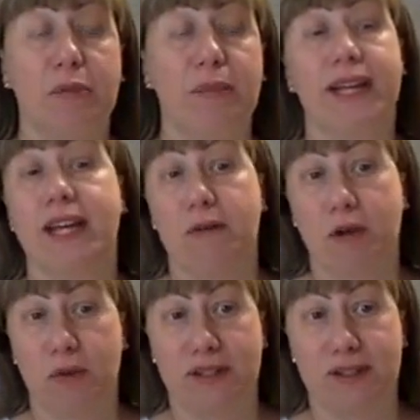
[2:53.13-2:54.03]
became
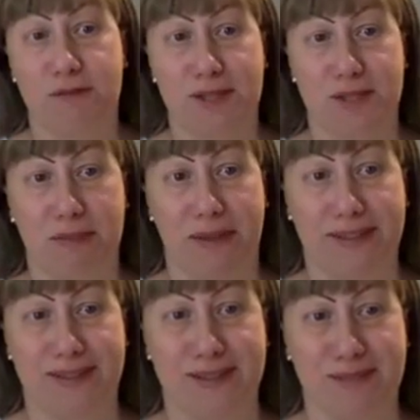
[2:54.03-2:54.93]
acquainted with
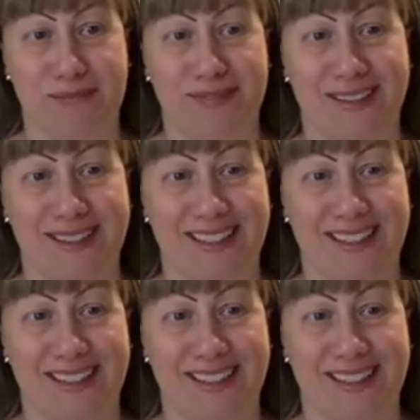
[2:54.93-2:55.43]
Spiritism